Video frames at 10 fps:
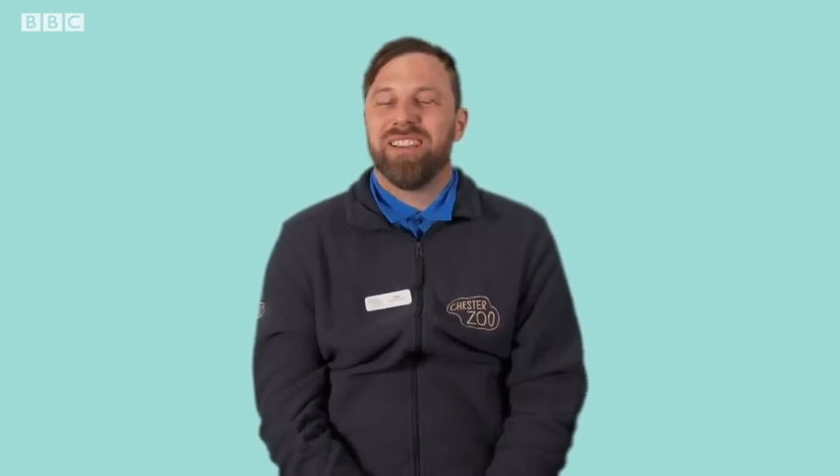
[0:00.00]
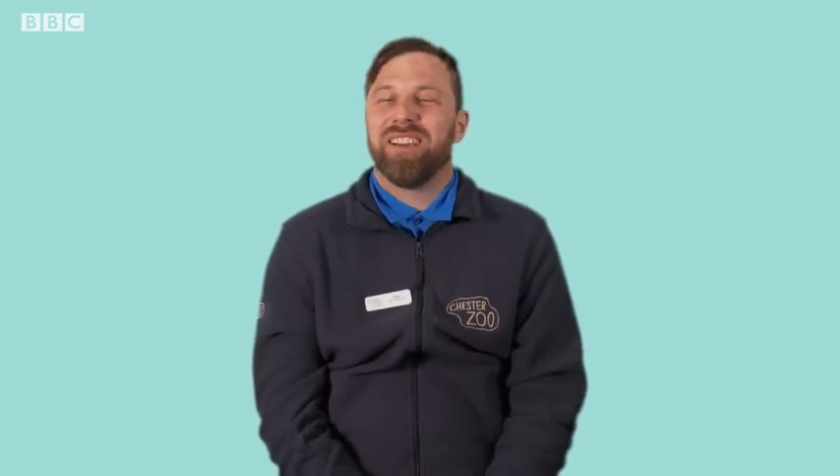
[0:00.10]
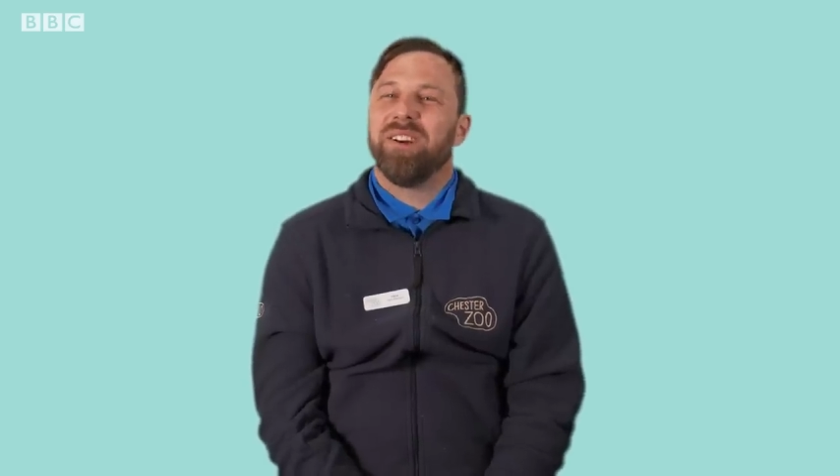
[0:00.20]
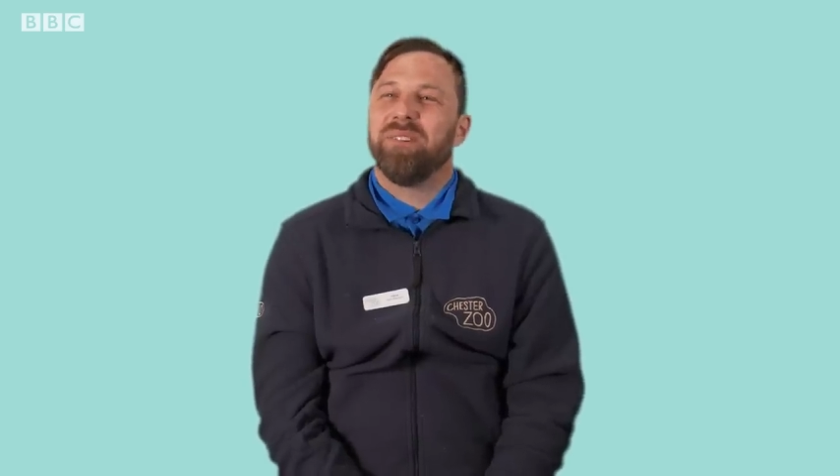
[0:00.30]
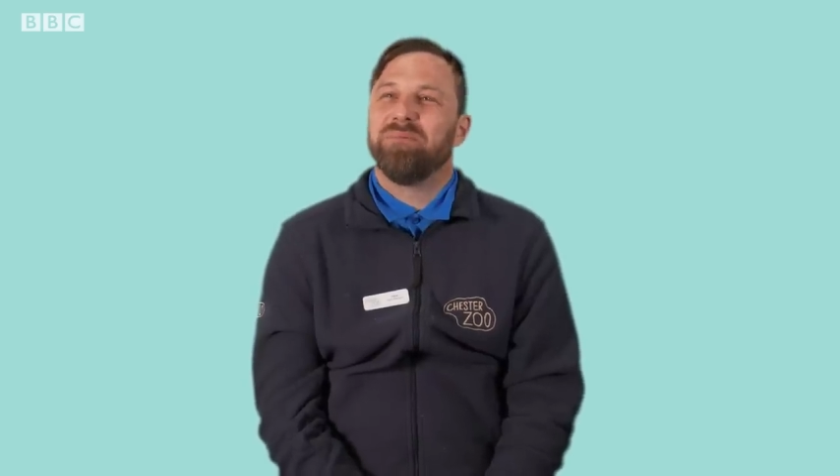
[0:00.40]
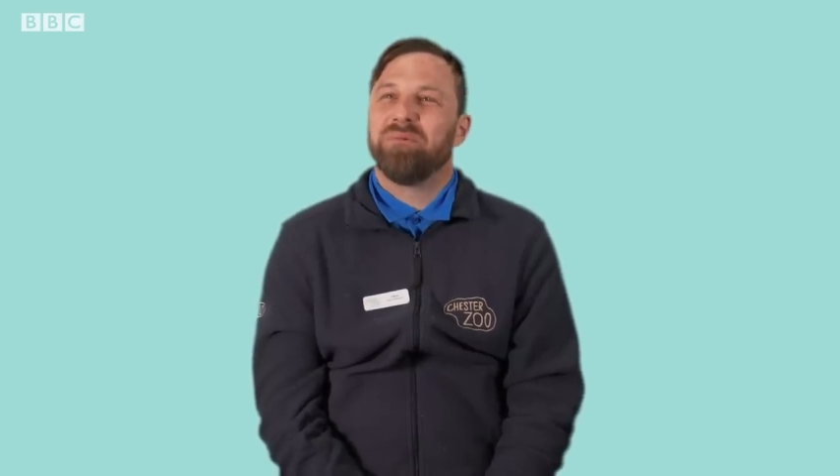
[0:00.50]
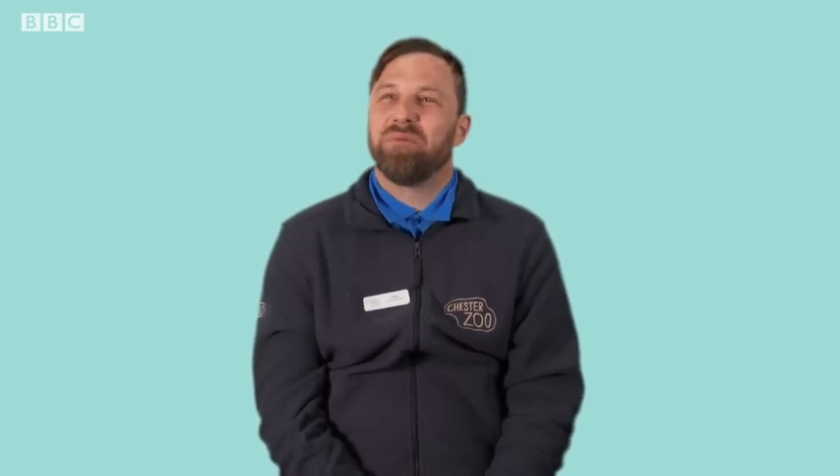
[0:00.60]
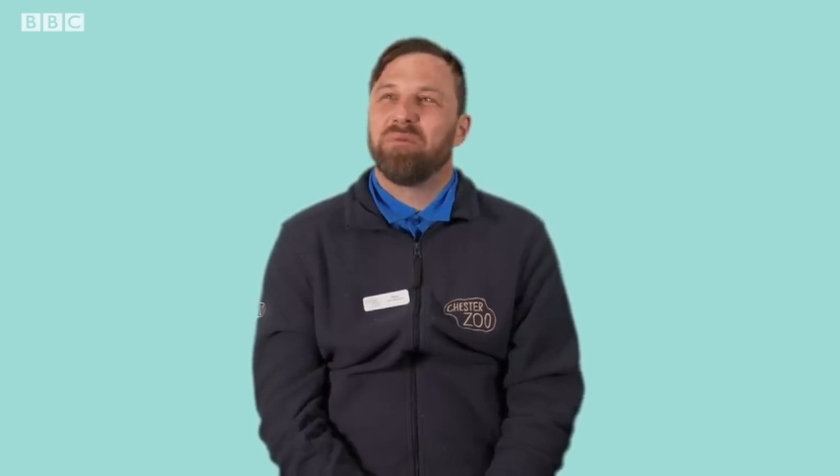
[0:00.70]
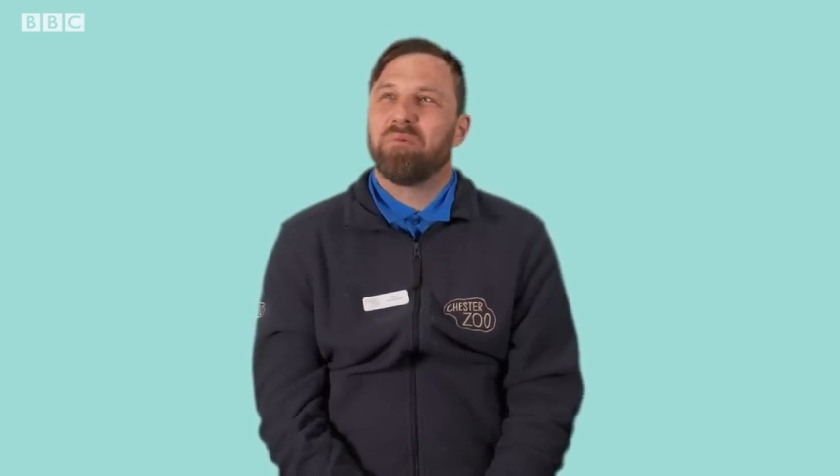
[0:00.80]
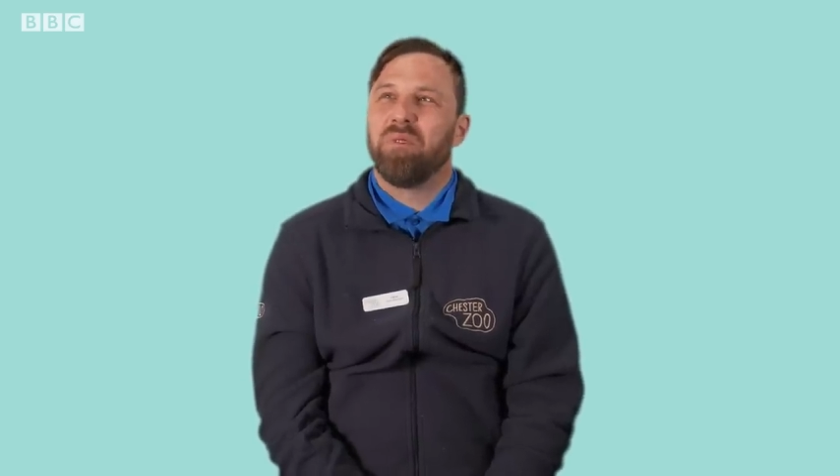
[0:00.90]
Um,
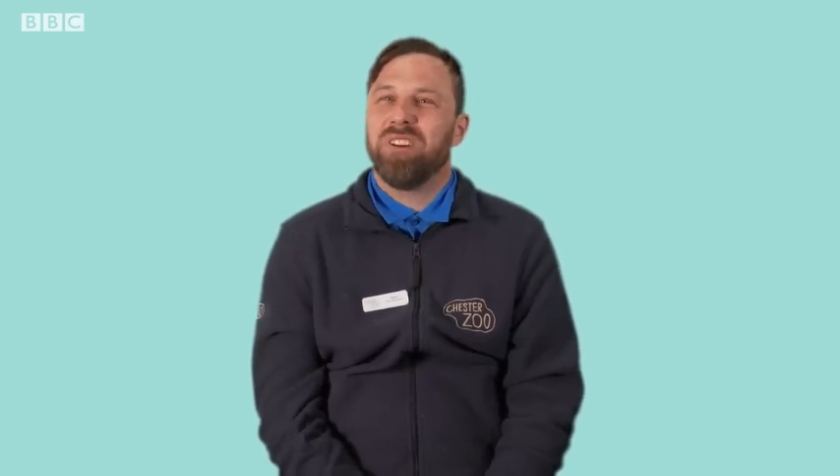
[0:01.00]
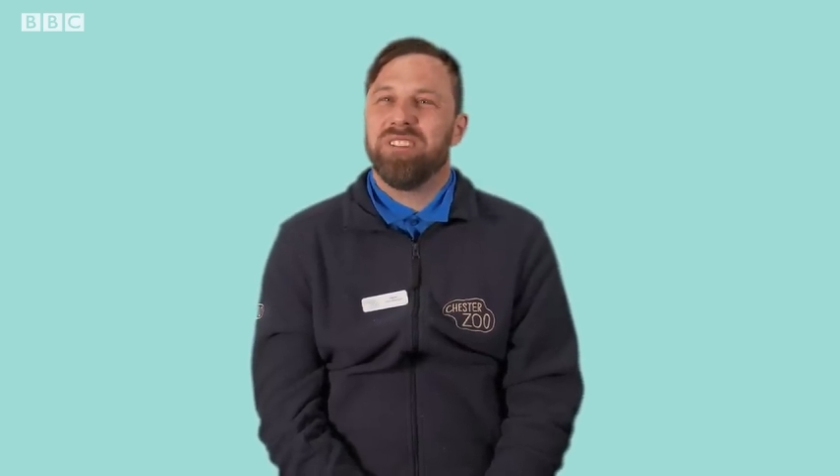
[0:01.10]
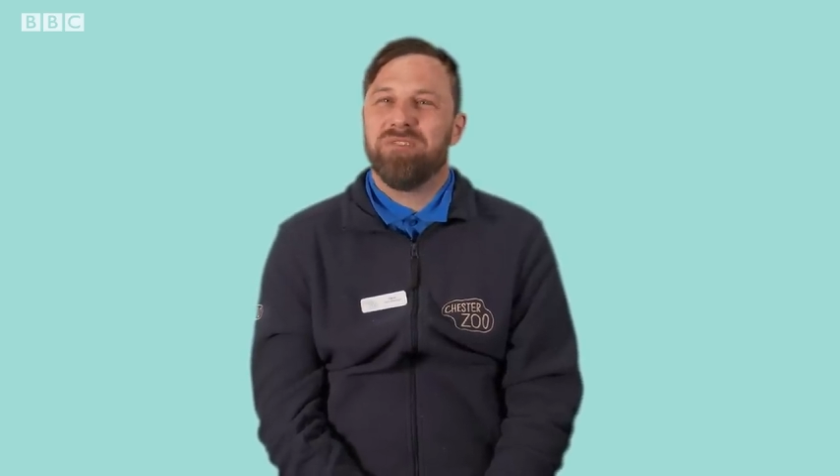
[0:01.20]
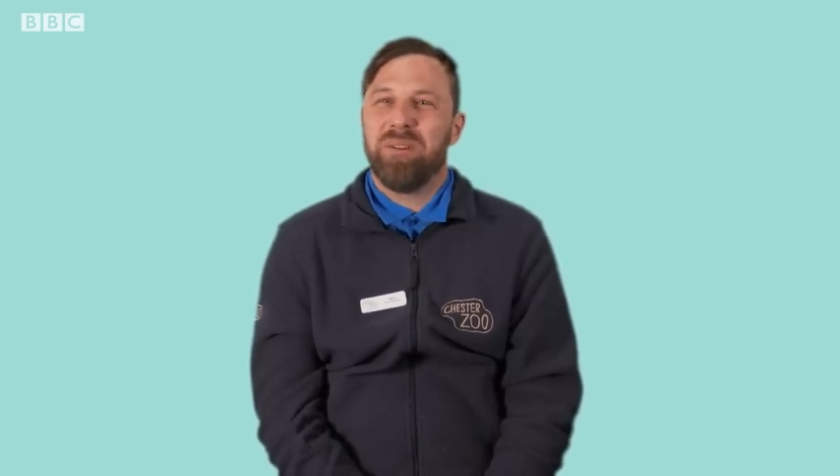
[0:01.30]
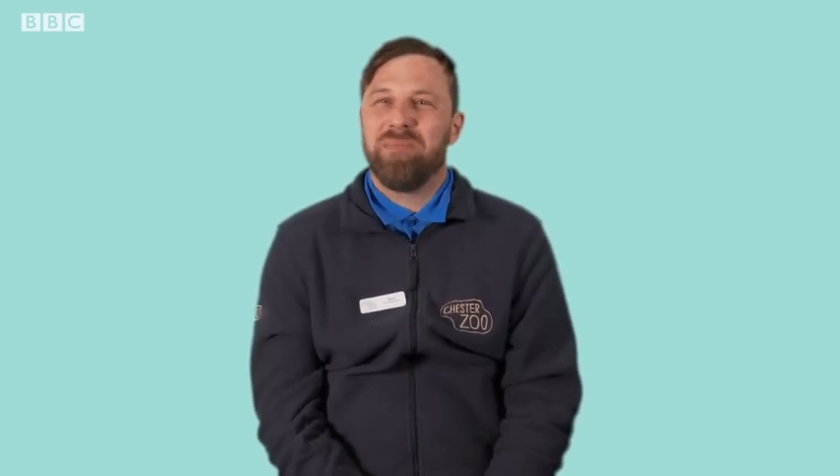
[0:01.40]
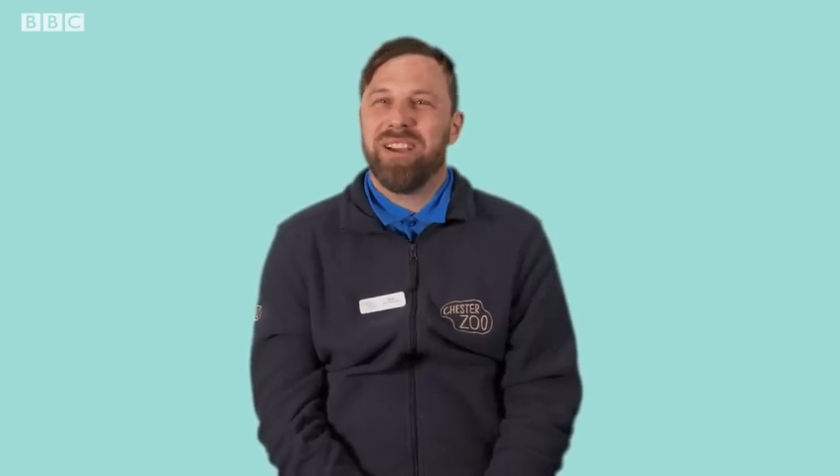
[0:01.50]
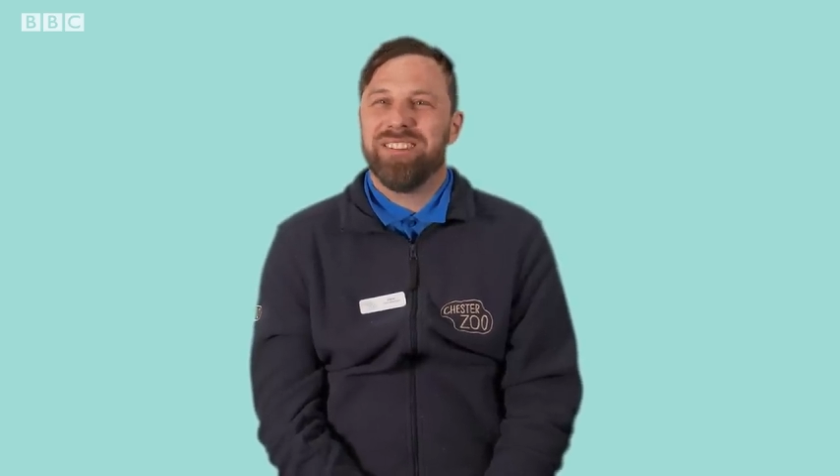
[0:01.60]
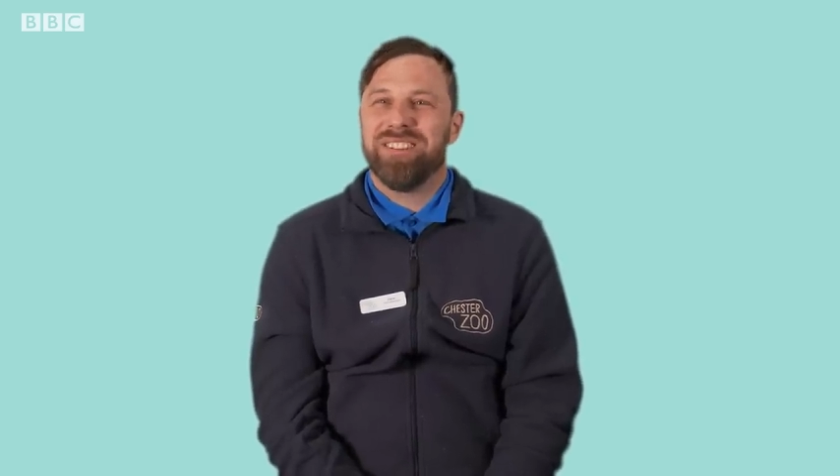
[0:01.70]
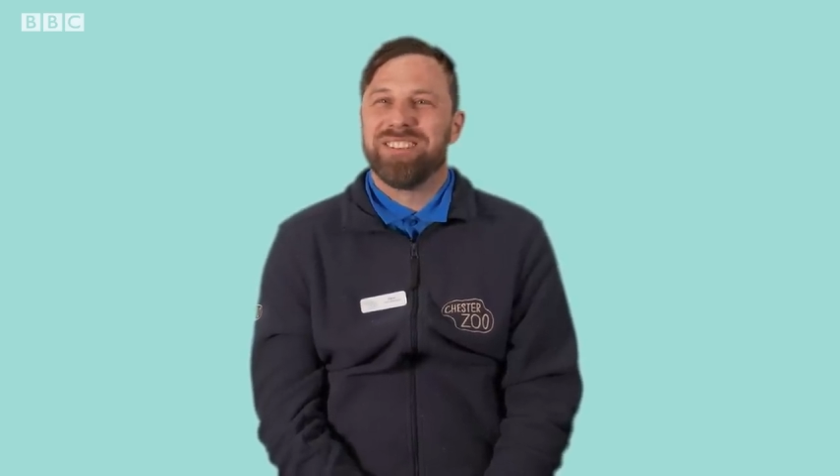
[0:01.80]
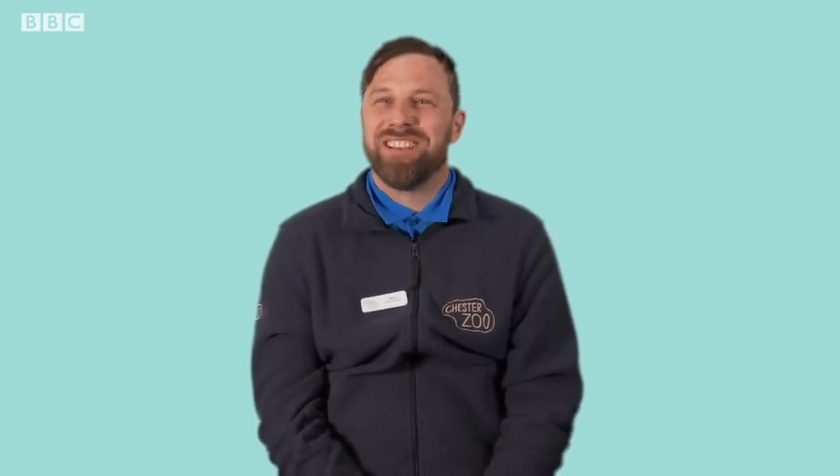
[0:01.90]
why do red
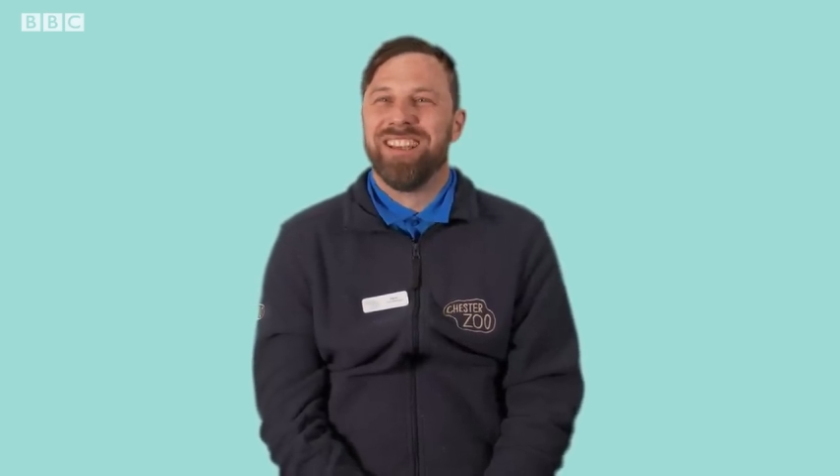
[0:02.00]
pandas